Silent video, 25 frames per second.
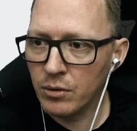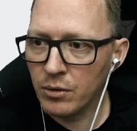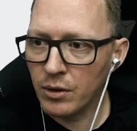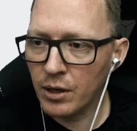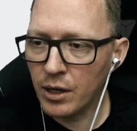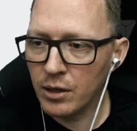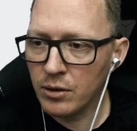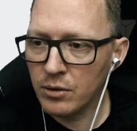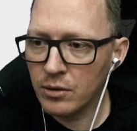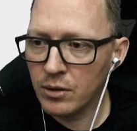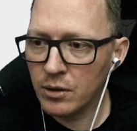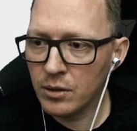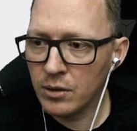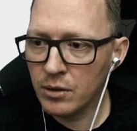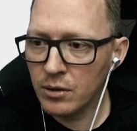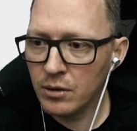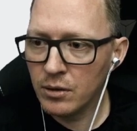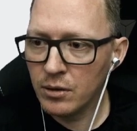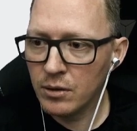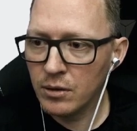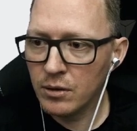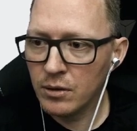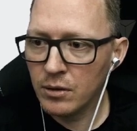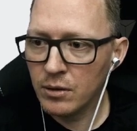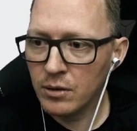thousand,
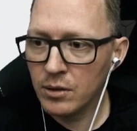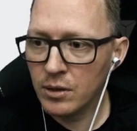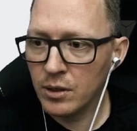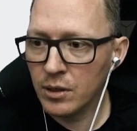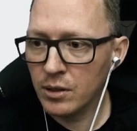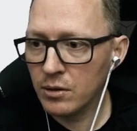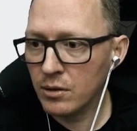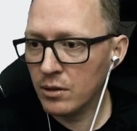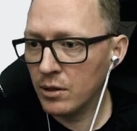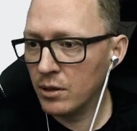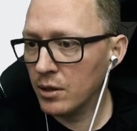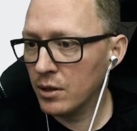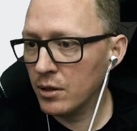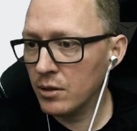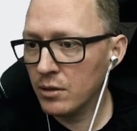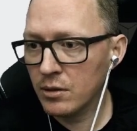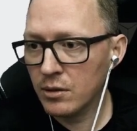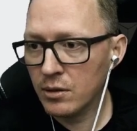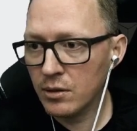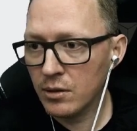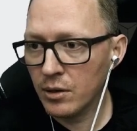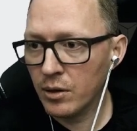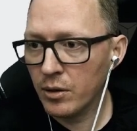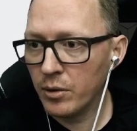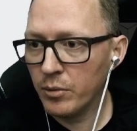just an
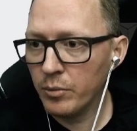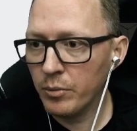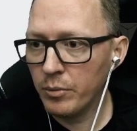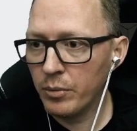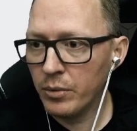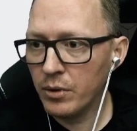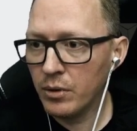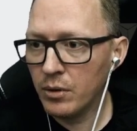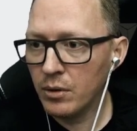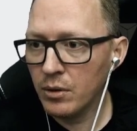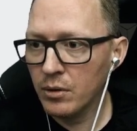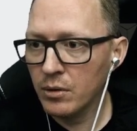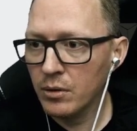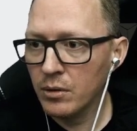example.